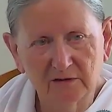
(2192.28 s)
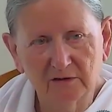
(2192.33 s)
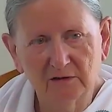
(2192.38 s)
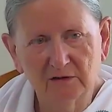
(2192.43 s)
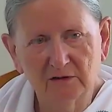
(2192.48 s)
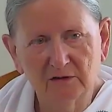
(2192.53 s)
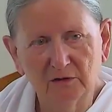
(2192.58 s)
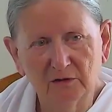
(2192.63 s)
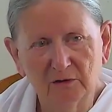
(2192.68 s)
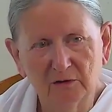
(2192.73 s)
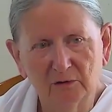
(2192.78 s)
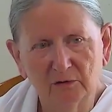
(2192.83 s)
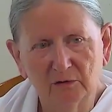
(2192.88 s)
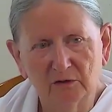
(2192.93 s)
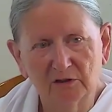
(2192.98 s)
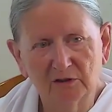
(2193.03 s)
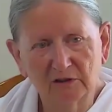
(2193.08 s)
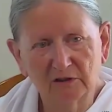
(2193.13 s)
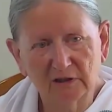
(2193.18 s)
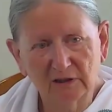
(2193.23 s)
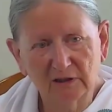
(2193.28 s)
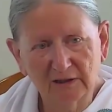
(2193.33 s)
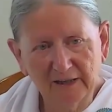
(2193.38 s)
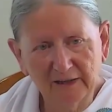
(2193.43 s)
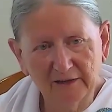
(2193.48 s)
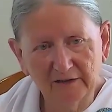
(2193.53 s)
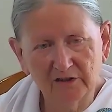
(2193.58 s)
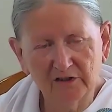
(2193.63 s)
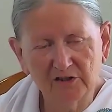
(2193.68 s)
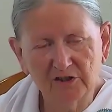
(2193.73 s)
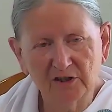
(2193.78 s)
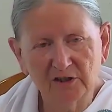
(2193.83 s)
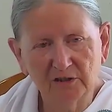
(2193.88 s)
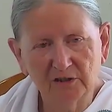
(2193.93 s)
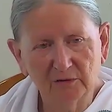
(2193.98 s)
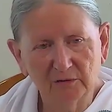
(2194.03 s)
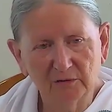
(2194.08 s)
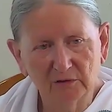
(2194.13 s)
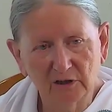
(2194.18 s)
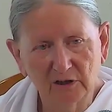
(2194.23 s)
your clarity,
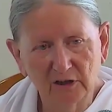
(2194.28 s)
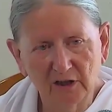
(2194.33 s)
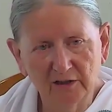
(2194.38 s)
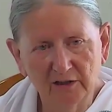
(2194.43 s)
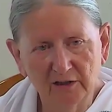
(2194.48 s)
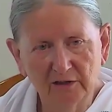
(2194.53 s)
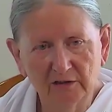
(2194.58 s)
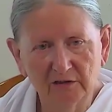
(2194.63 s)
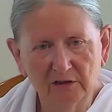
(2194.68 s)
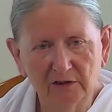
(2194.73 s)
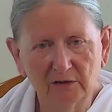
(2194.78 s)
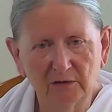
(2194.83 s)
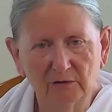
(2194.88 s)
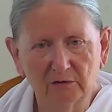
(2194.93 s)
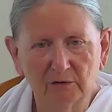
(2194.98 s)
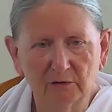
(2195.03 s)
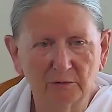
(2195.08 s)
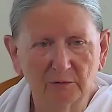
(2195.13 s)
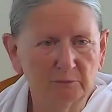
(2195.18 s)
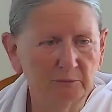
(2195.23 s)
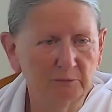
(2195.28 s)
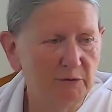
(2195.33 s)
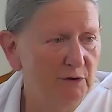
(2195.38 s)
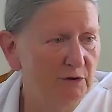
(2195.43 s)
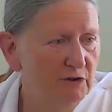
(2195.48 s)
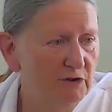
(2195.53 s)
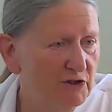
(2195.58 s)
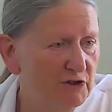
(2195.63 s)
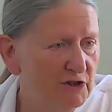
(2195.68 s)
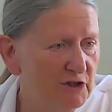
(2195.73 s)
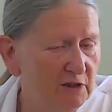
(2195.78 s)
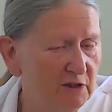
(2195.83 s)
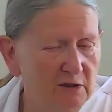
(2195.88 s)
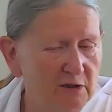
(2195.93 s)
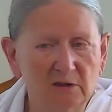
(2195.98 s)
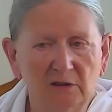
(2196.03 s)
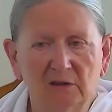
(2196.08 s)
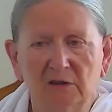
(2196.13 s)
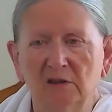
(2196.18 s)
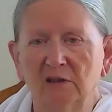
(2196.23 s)
your light, your purity
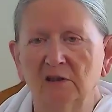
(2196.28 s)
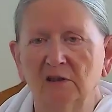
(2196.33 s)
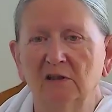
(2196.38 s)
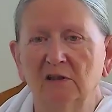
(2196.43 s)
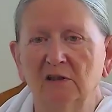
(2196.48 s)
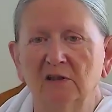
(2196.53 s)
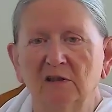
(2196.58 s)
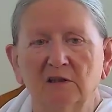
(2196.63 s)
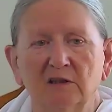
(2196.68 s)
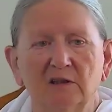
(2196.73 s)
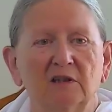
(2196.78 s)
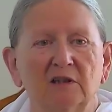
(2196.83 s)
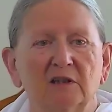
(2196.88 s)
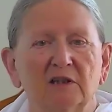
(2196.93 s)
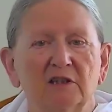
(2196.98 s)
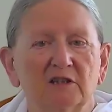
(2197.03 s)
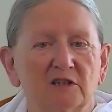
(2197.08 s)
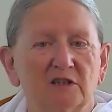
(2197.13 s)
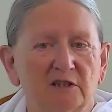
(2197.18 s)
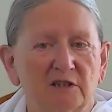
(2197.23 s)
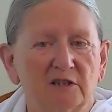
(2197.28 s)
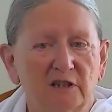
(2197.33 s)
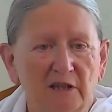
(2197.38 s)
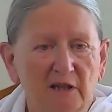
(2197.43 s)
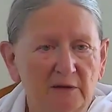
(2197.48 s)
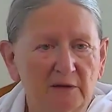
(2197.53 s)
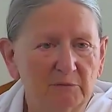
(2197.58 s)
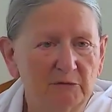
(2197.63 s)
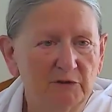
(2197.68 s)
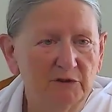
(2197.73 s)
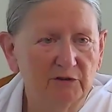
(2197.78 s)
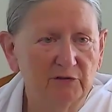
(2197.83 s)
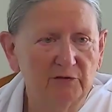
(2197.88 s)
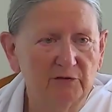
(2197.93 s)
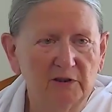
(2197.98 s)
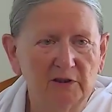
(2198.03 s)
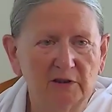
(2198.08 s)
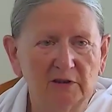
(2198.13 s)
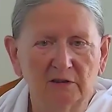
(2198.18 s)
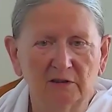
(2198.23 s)
into the
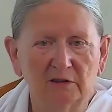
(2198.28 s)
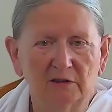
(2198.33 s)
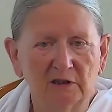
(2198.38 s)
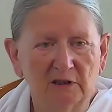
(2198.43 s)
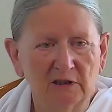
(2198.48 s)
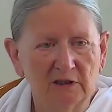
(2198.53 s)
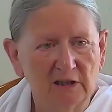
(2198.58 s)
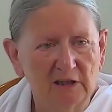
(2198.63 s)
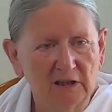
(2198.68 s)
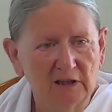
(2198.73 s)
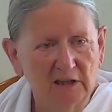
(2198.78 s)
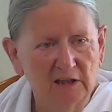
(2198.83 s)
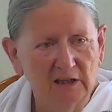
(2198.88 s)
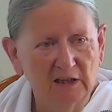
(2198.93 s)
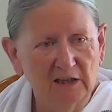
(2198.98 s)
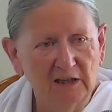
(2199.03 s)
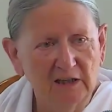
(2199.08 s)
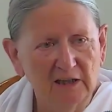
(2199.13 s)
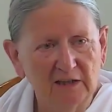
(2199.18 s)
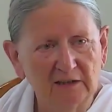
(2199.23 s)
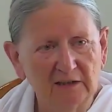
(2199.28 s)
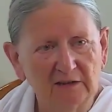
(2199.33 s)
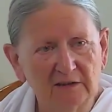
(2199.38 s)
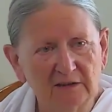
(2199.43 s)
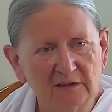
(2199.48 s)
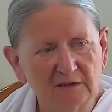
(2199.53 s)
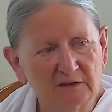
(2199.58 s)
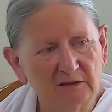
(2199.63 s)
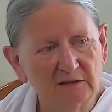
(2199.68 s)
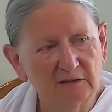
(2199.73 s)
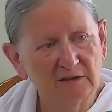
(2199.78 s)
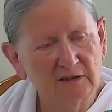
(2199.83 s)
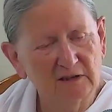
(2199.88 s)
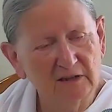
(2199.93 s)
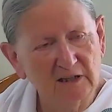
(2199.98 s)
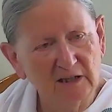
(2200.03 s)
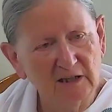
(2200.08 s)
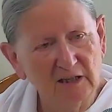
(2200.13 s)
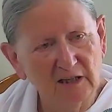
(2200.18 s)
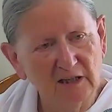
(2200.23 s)
atmosphere, and
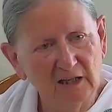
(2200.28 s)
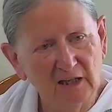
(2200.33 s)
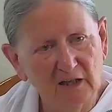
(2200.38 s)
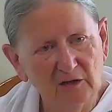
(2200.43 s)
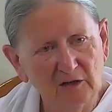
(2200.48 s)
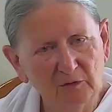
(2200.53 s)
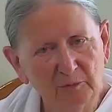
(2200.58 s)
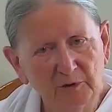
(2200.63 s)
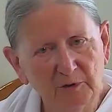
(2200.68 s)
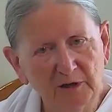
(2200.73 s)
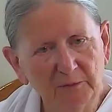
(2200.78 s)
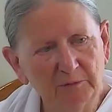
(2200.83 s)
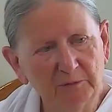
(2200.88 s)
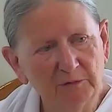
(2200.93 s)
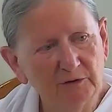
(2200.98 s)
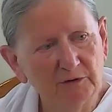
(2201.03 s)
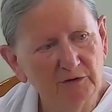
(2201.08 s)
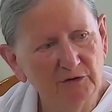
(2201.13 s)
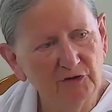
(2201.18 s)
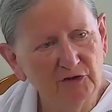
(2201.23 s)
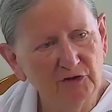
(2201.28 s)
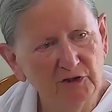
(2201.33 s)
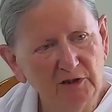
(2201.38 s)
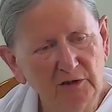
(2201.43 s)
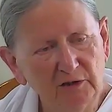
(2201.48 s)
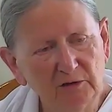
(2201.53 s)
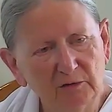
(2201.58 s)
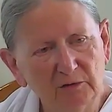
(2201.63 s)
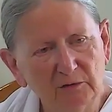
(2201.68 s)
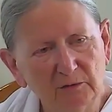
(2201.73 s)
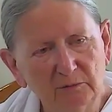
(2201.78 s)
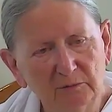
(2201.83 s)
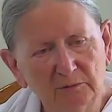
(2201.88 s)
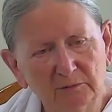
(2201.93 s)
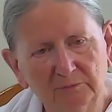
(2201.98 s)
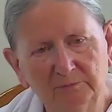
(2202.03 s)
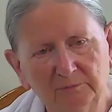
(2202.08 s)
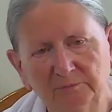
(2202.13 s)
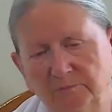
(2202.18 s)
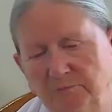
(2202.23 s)
how people see you
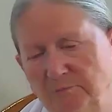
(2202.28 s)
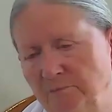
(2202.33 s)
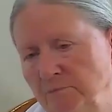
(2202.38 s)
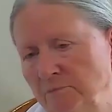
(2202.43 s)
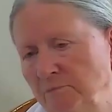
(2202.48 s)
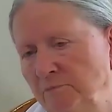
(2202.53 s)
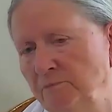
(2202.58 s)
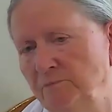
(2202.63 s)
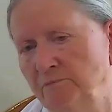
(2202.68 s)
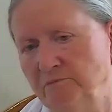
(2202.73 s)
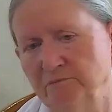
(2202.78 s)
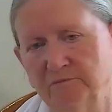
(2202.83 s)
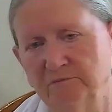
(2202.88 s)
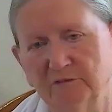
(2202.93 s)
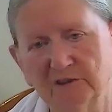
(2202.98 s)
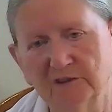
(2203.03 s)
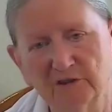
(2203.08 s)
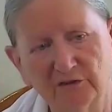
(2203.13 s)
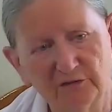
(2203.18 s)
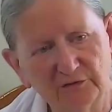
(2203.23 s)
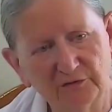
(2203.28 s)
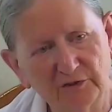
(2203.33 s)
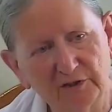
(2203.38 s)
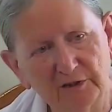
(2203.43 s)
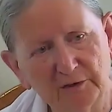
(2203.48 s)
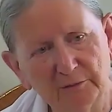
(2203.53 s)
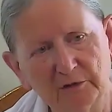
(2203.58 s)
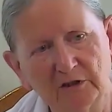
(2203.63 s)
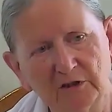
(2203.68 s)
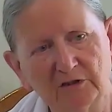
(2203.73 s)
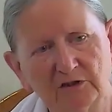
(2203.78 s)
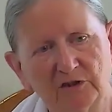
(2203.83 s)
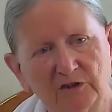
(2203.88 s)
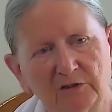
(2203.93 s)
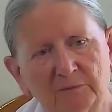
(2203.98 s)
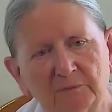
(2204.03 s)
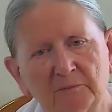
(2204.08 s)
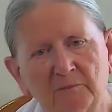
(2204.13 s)
is very much